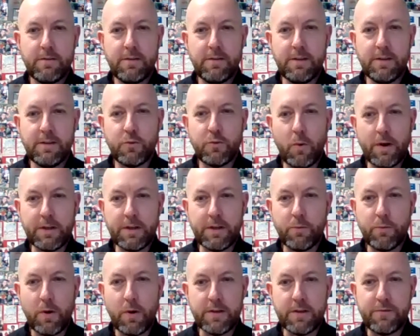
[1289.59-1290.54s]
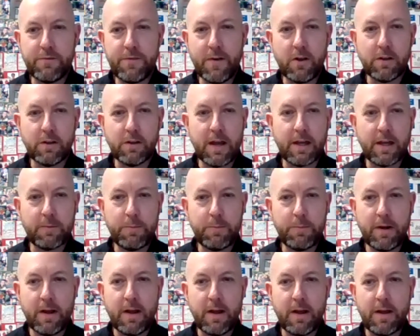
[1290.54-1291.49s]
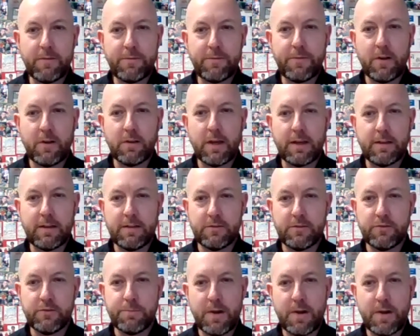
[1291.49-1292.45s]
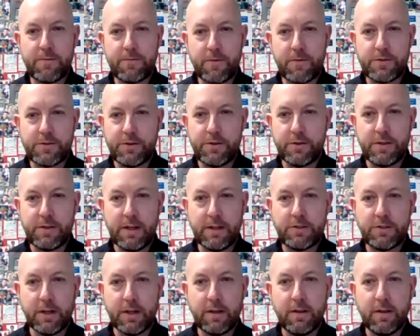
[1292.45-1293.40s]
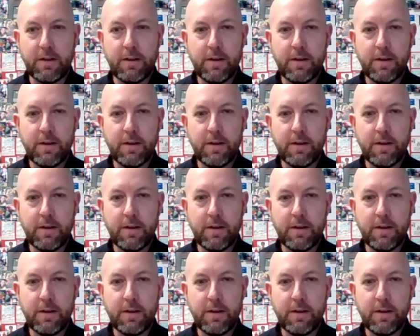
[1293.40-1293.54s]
in twenty twenty felt like, but I, I felt like this was my first year teaching.